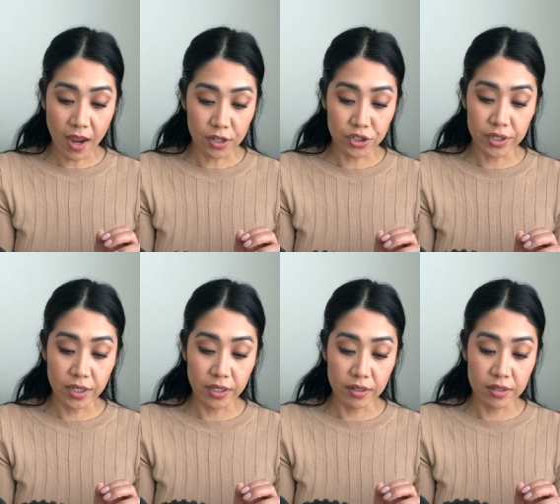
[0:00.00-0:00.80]

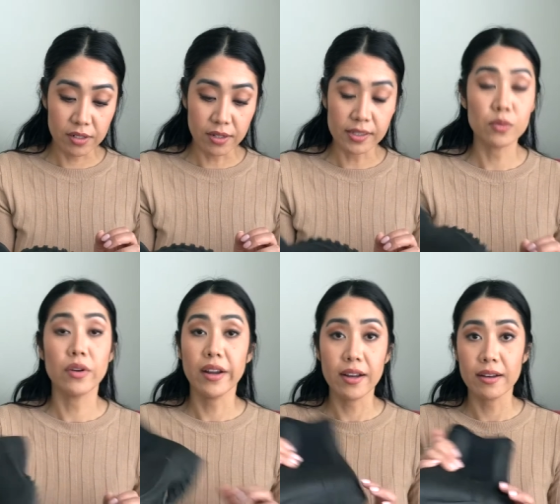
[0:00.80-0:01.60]
actually does
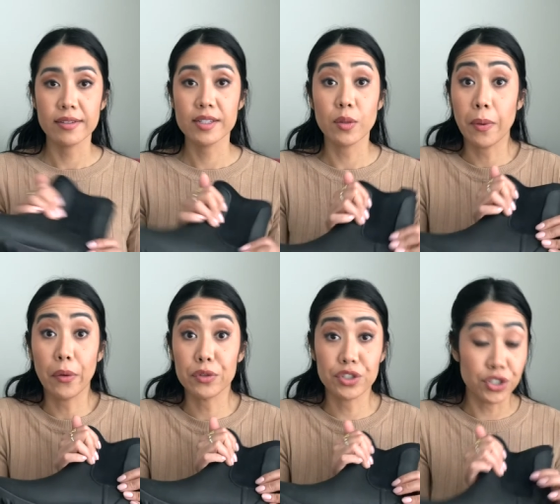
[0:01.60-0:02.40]
what it's
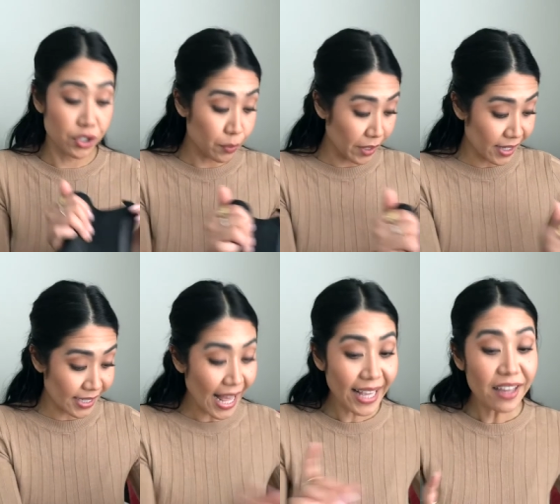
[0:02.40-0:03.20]
supposed to do because
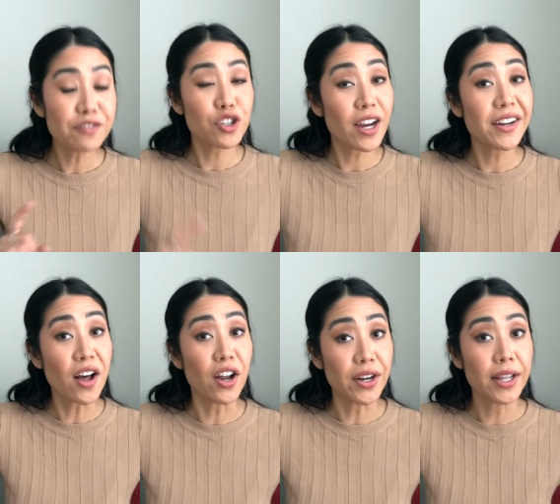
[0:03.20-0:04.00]
I have tried
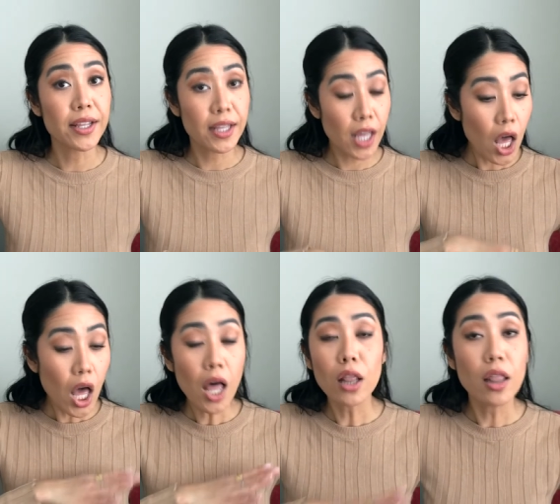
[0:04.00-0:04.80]
on
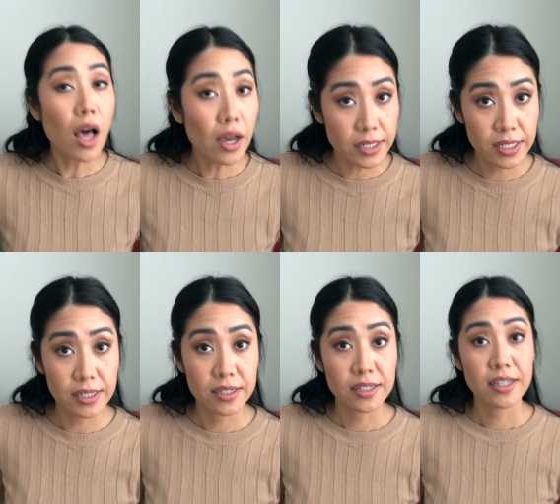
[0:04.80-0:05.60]
a
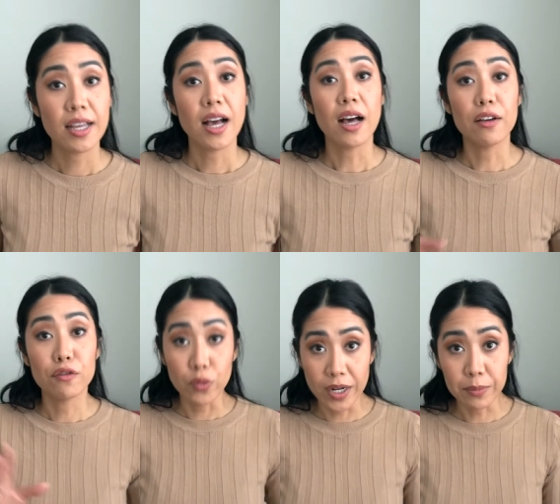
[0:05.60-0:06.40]
lot
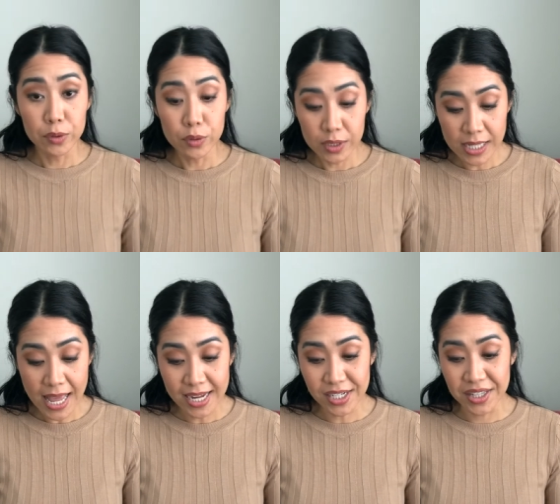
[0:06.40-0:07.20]
of rain boots
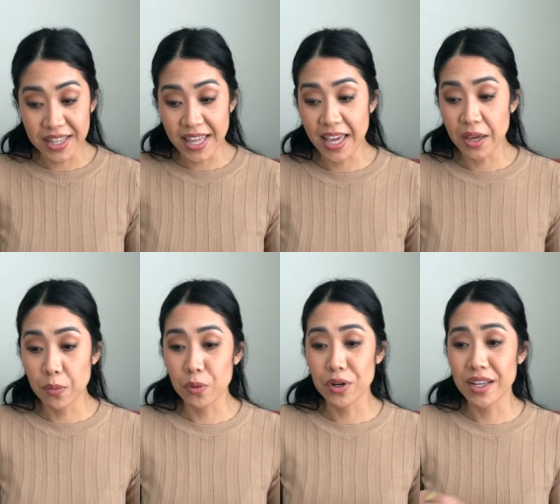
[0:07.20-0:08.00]
and they
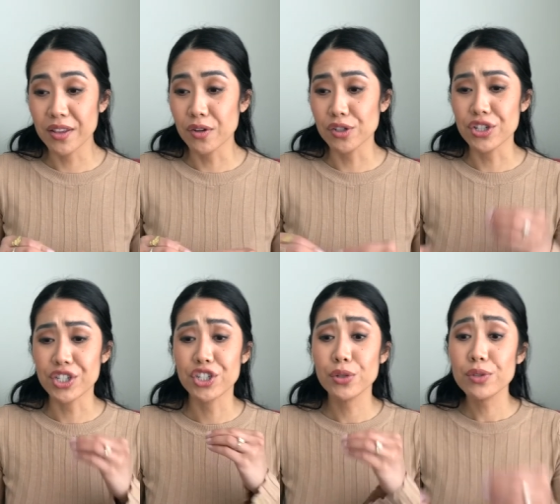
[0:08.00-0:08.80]
were either
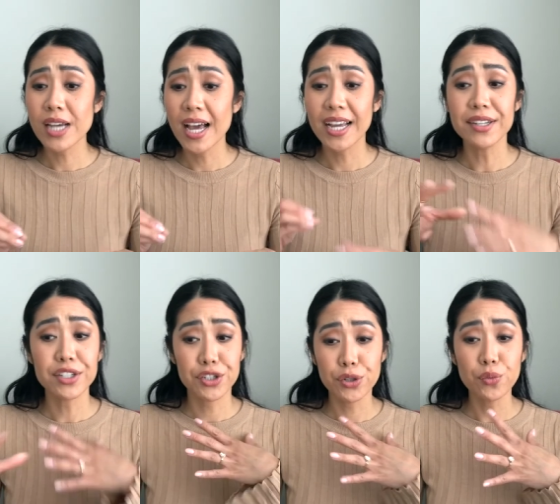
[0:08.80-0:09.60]
just too
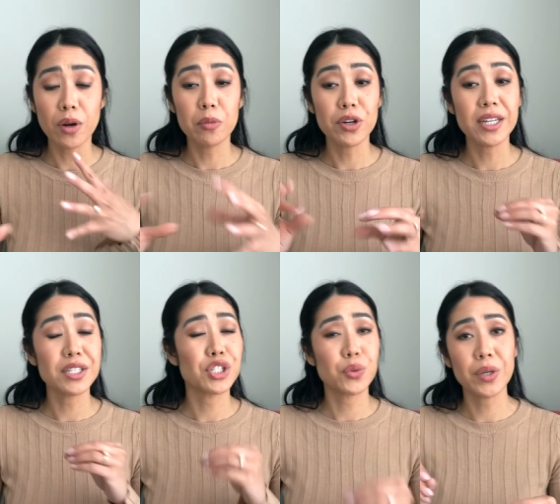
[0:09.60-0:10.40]
tight, too rubbery,
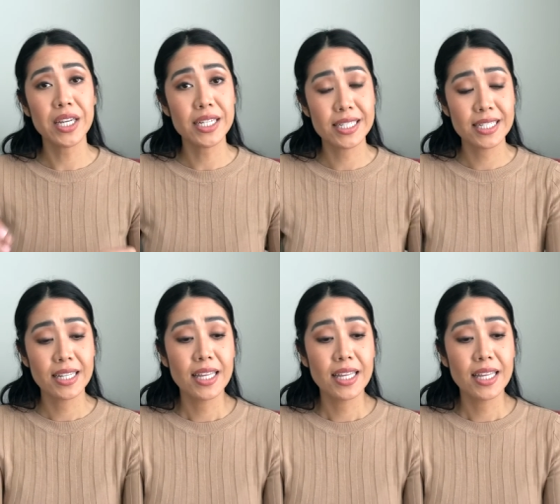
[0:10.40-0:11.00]
squeaks,